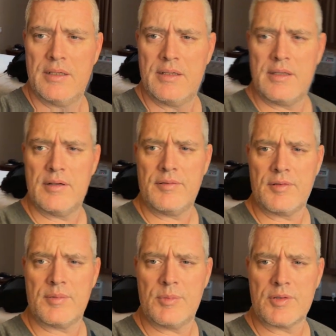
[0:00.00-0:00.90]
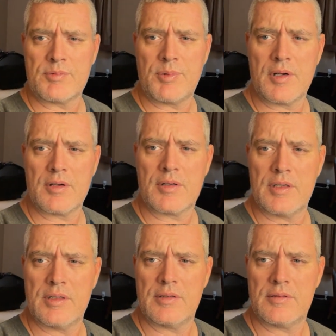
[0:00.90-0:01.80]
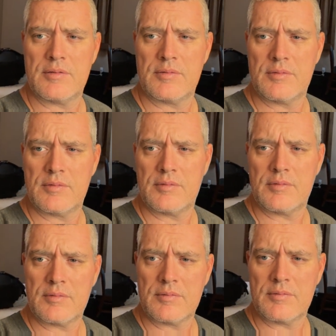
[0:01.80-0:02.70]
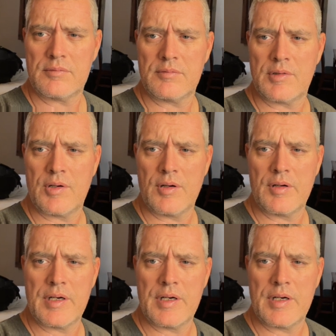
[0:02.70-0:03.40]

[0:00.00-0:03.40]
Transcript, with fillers: yeah, for the most part, the crew